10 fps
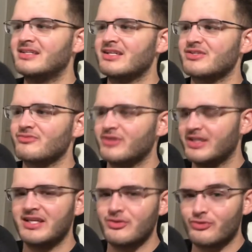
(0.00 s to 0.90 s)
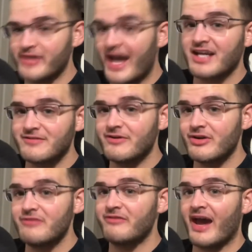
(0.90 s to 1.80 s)
he doesn't really react
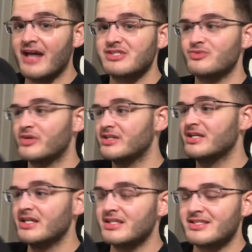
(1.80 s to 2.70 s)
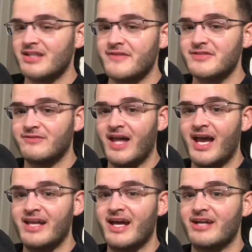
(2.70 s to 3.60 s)
very fast when stuff's
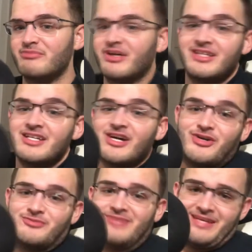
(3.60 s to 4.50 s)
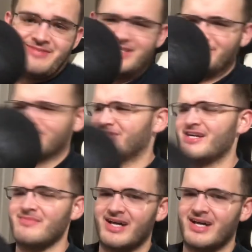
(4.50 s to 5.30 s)
flying at him, but you know, I mean, come